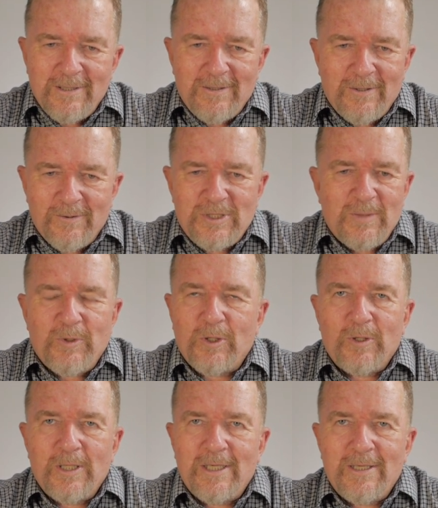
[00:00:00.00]
you know,
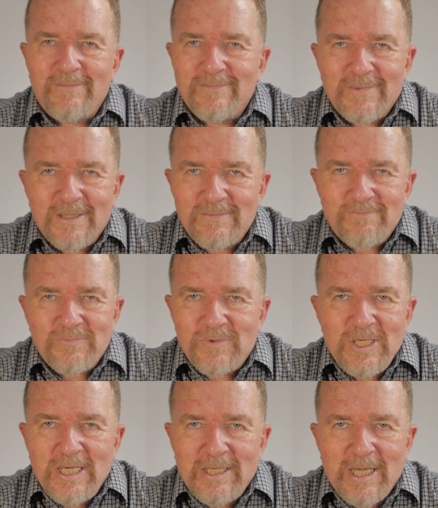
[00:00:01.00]
typically a
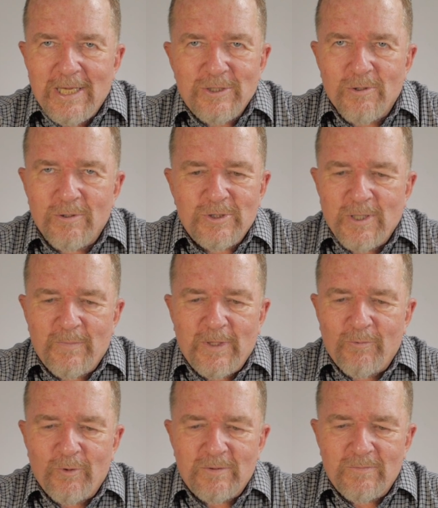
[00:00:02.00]
teenager or
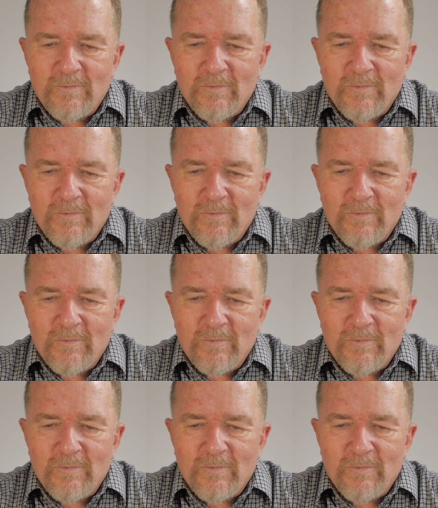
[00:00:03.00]
something would